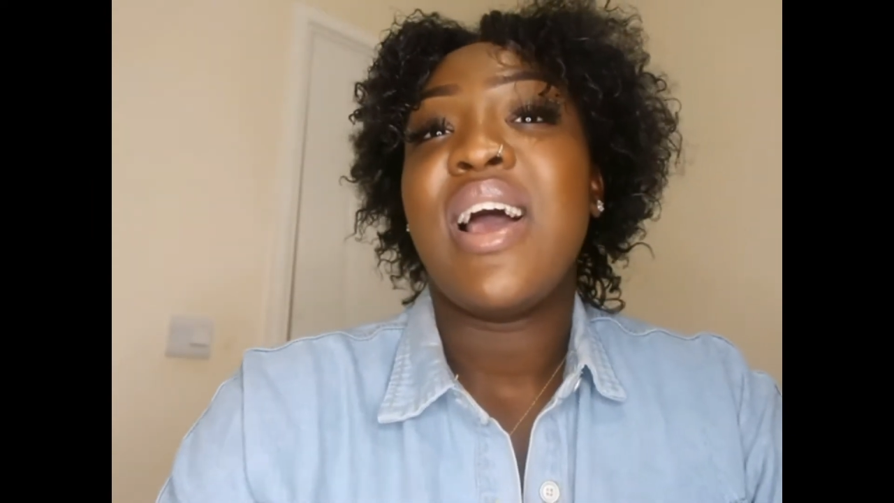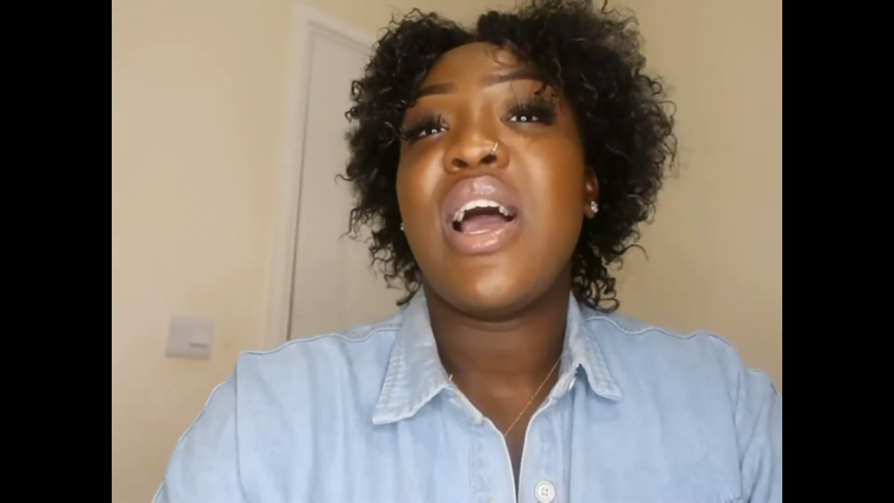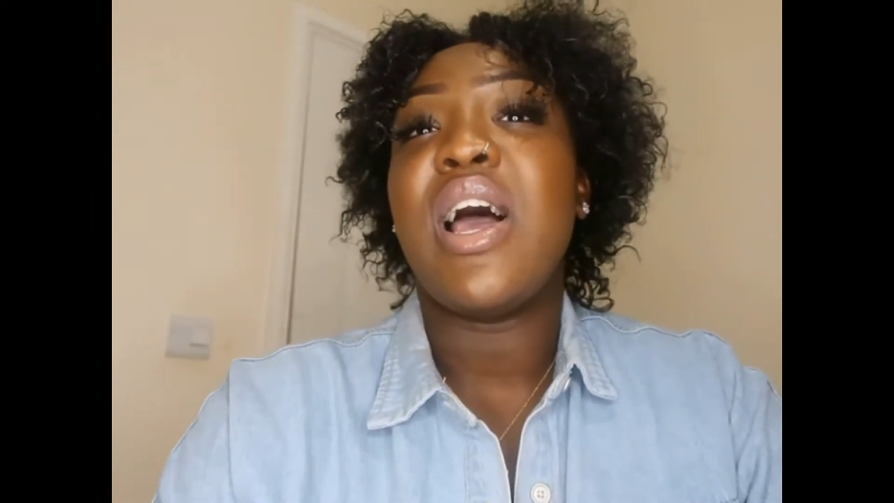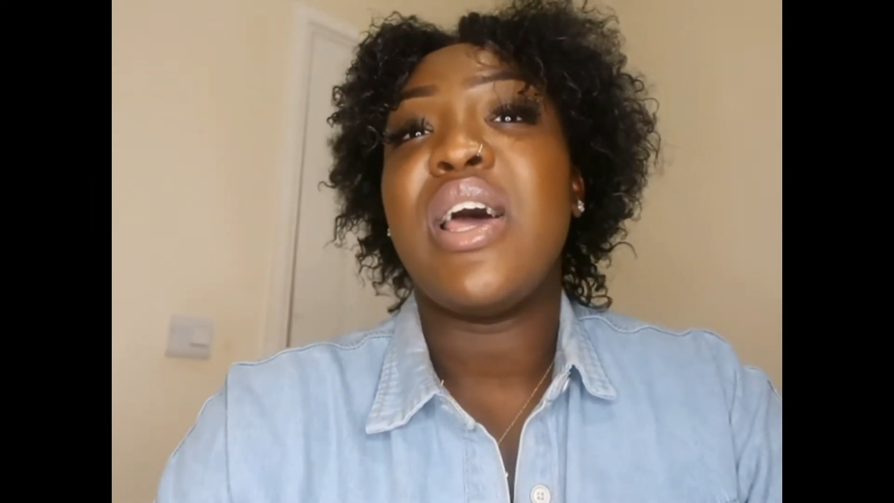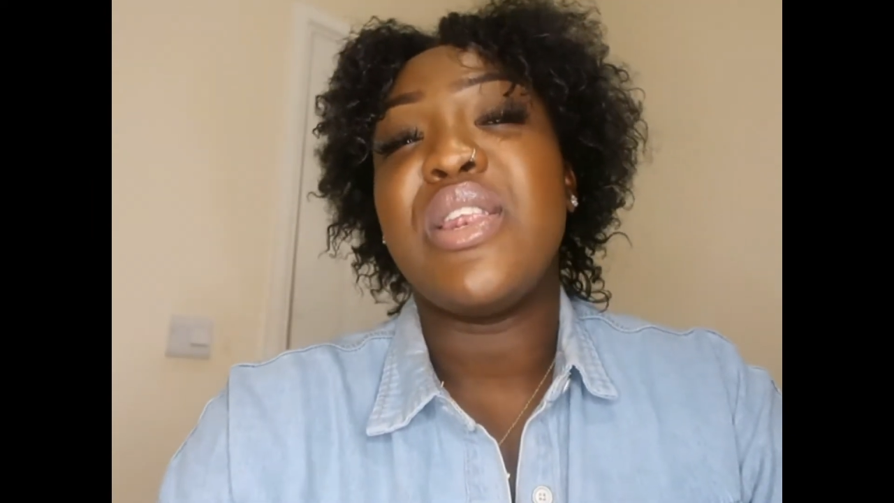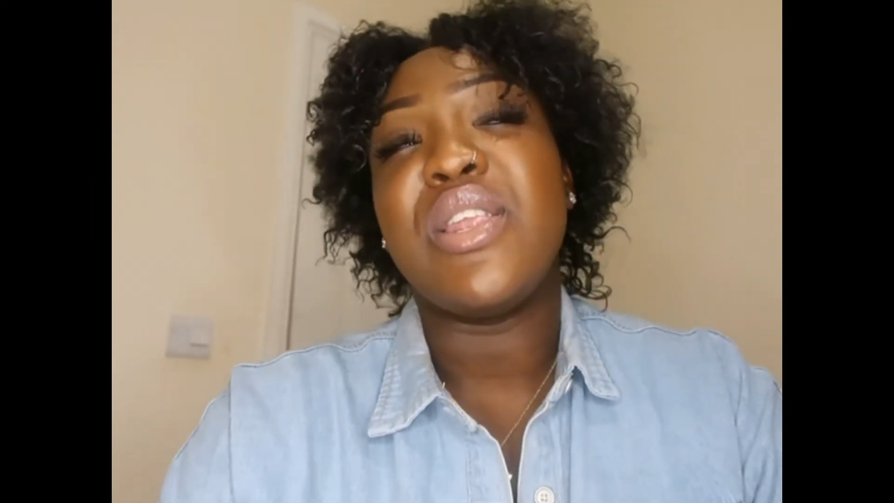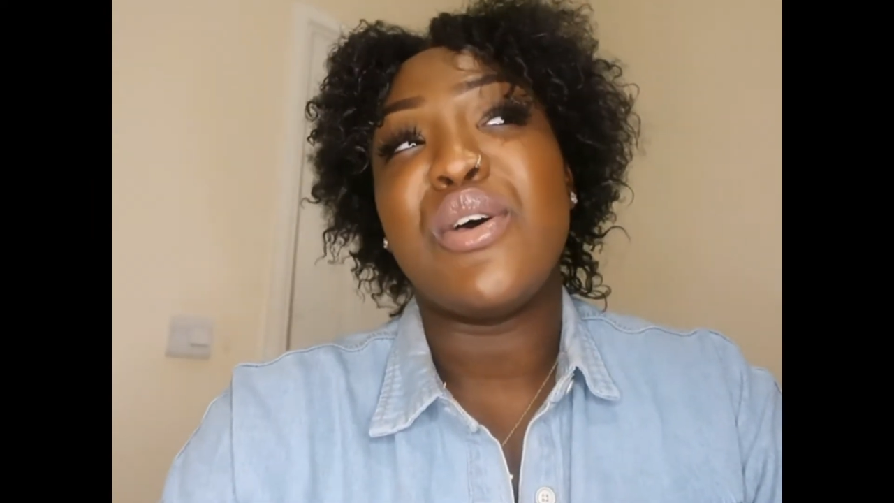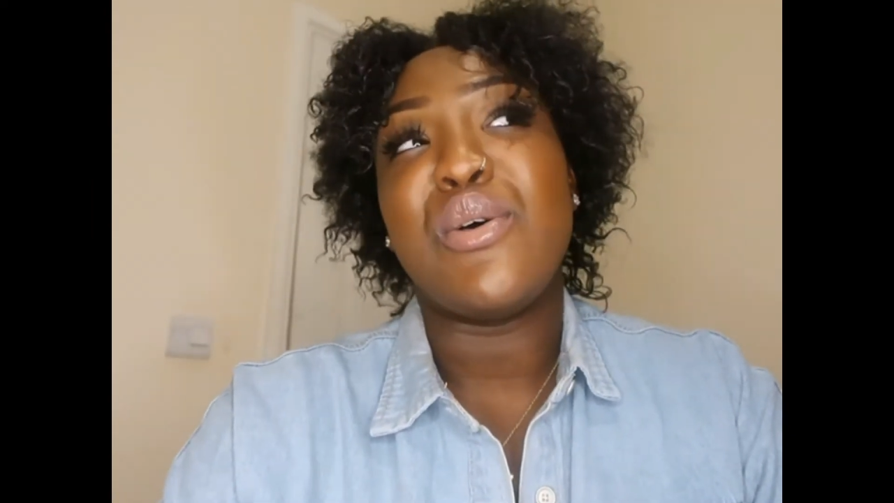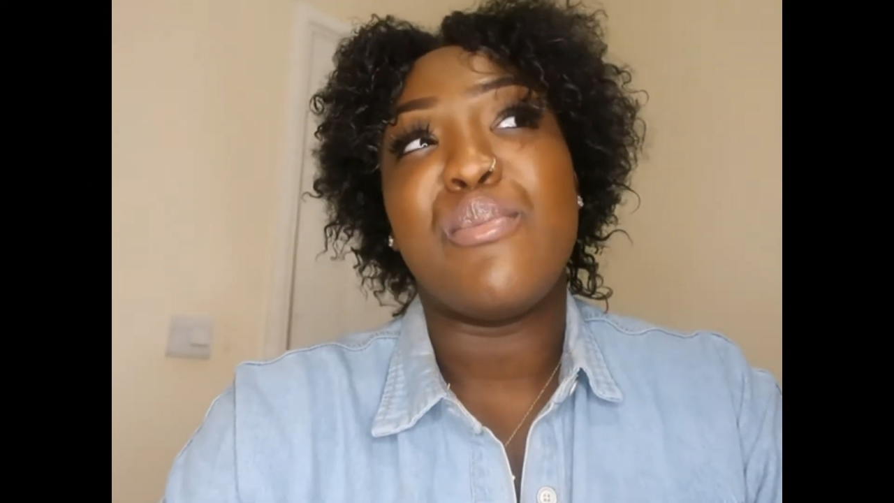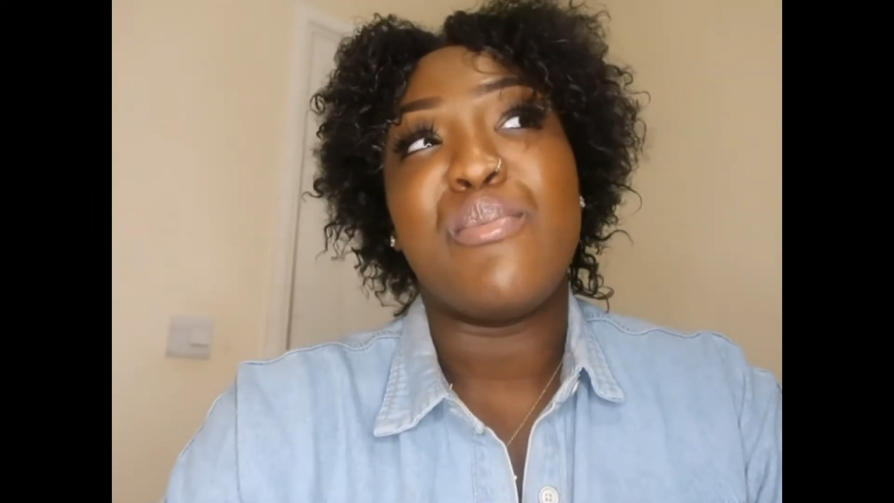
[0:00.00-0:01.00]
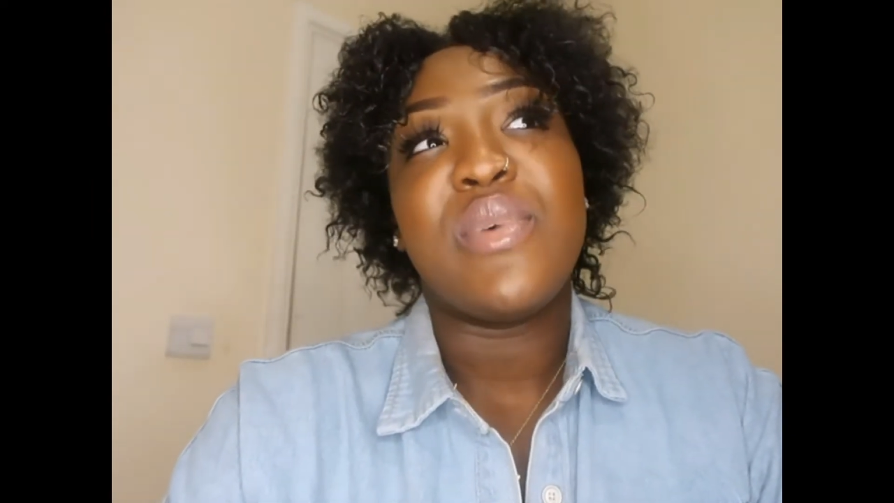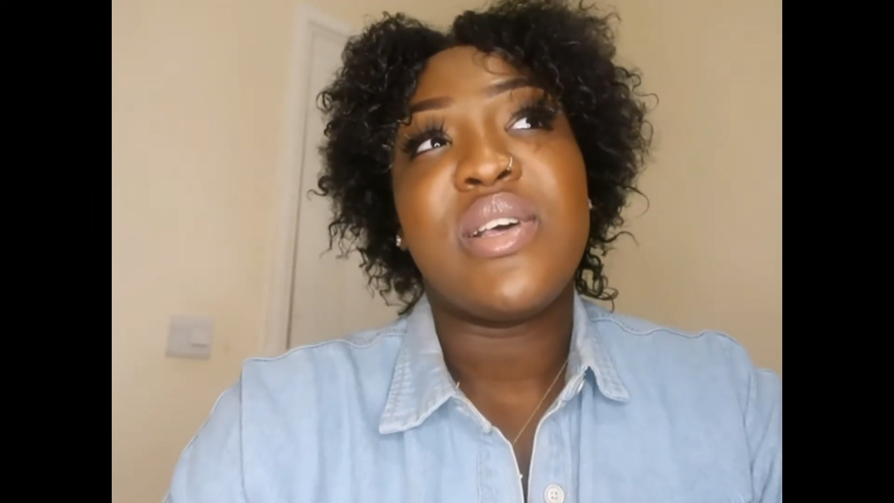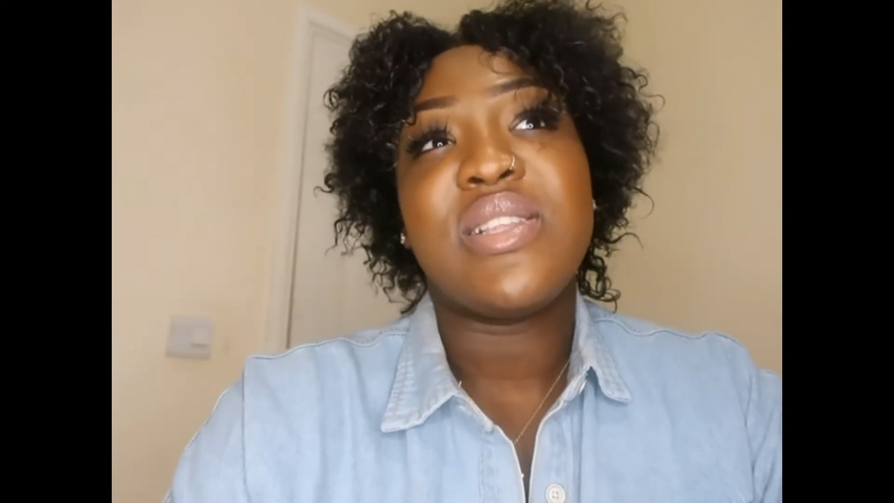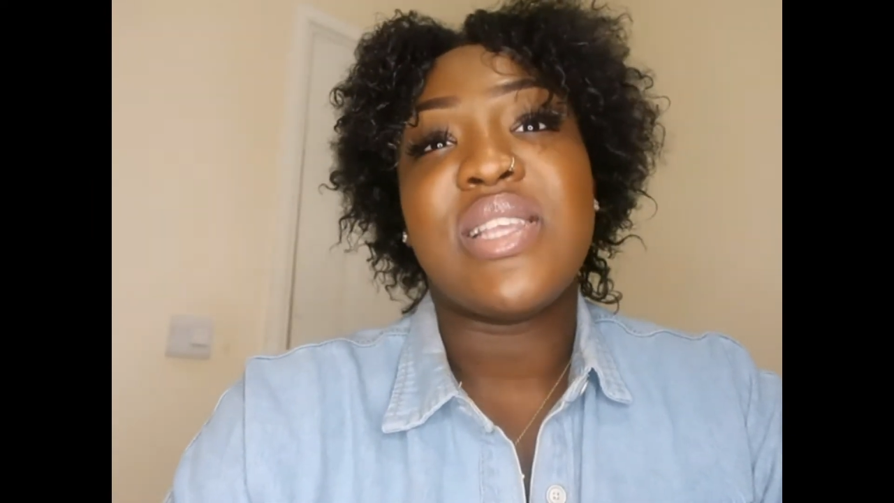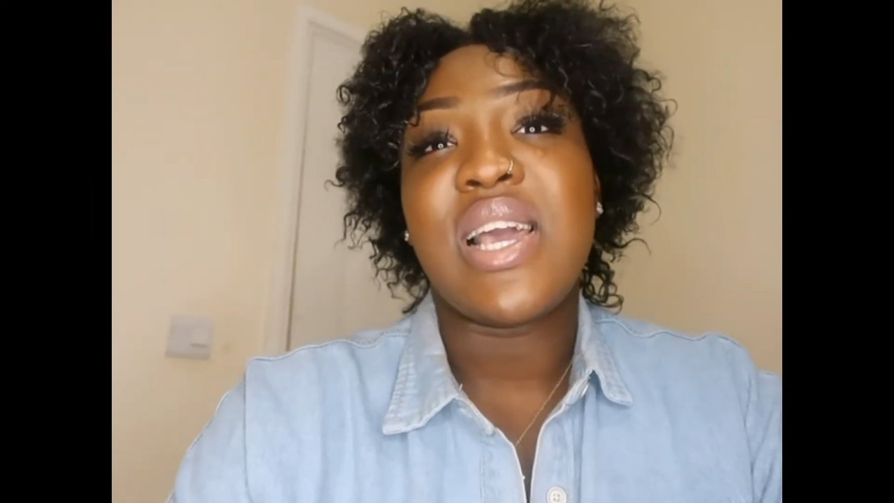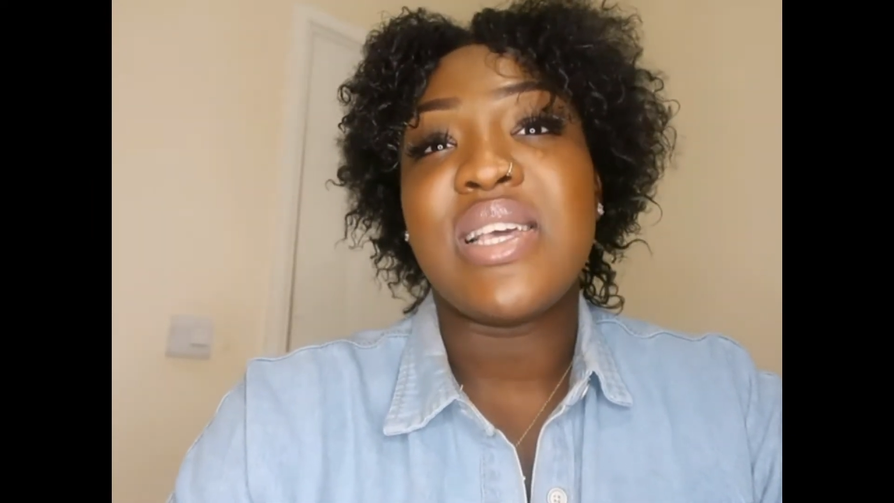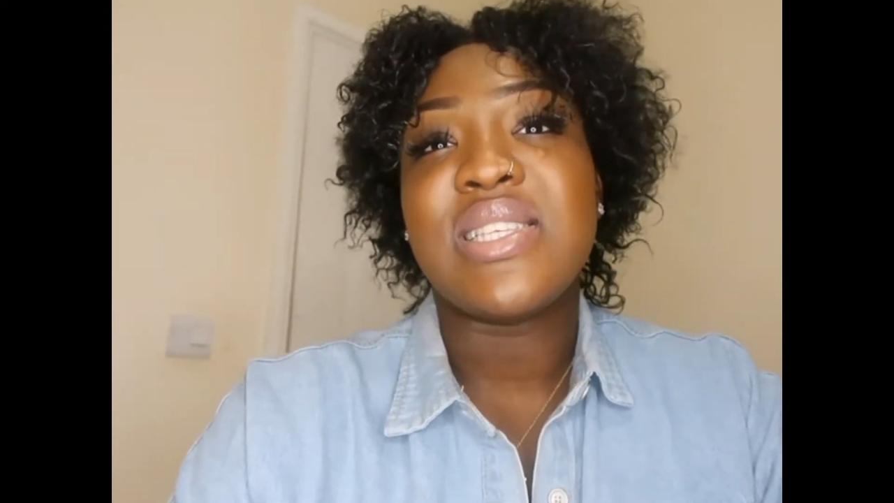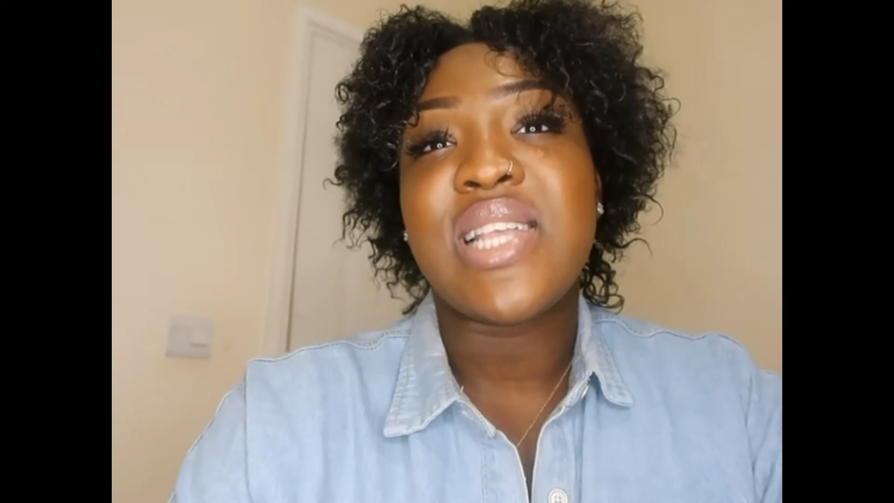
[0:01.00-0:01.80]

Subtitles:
and takes